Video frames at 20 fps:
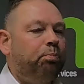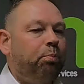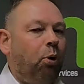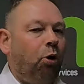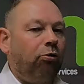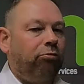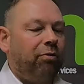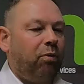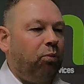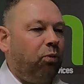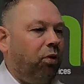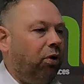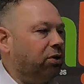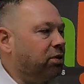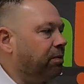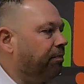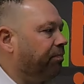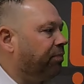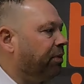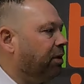Boreham
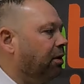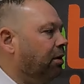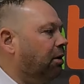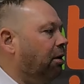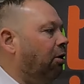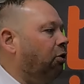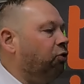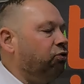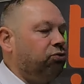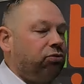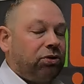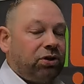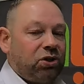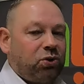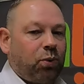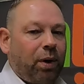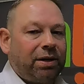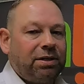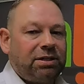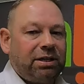Wood,
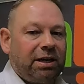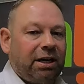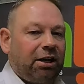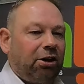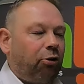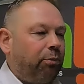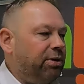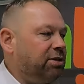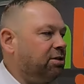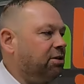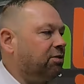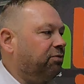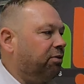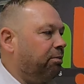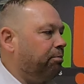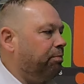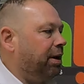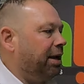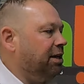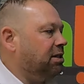120 kilometres
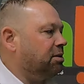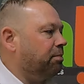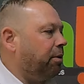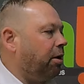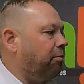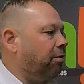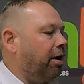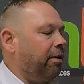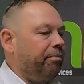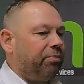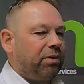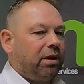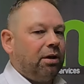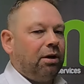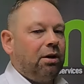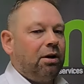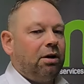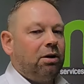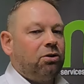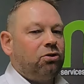from Peterborough.
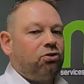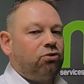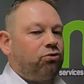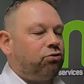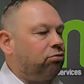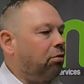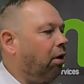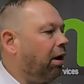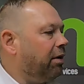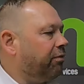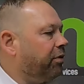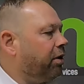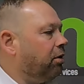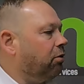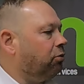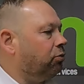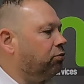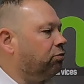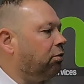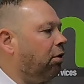Driver
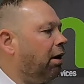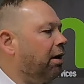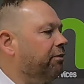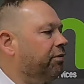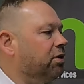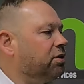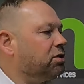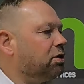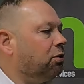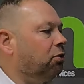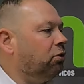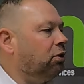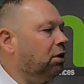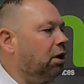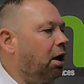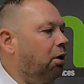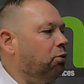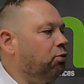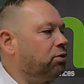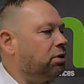or drivers
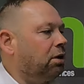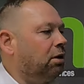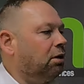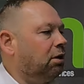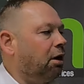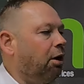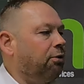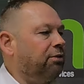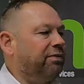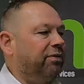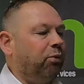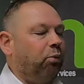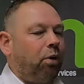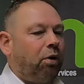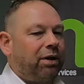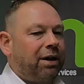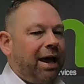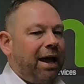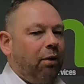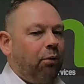unload and load for
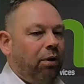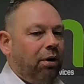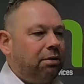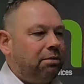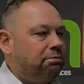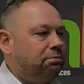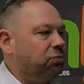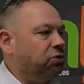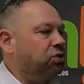1 hour,